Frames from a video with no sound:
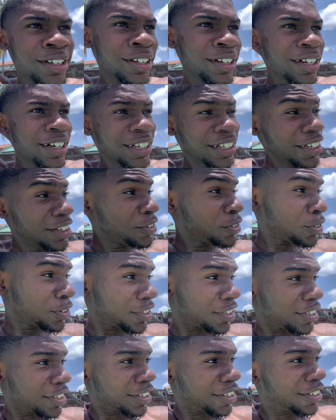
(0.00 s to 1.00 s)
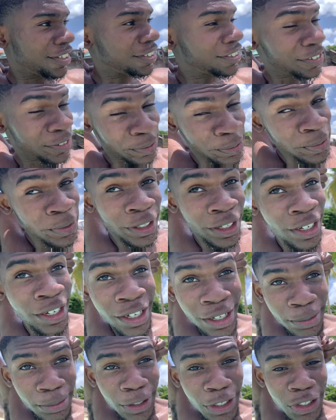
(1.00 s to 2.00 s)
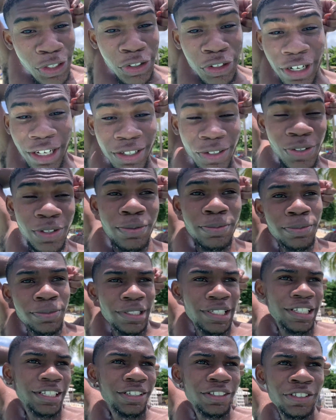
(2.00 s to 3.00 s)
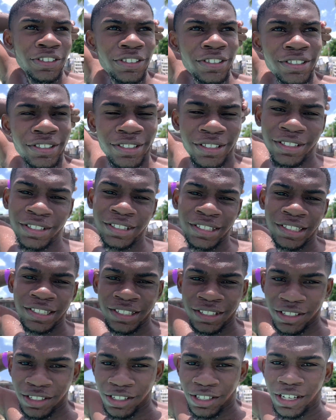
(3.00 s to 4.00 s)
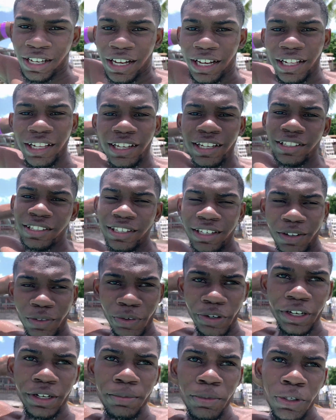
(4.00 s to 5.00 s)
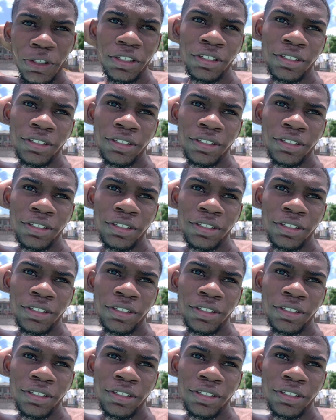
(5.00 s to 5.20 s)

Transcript: And then also, this try sim, and you know, I like a team work, but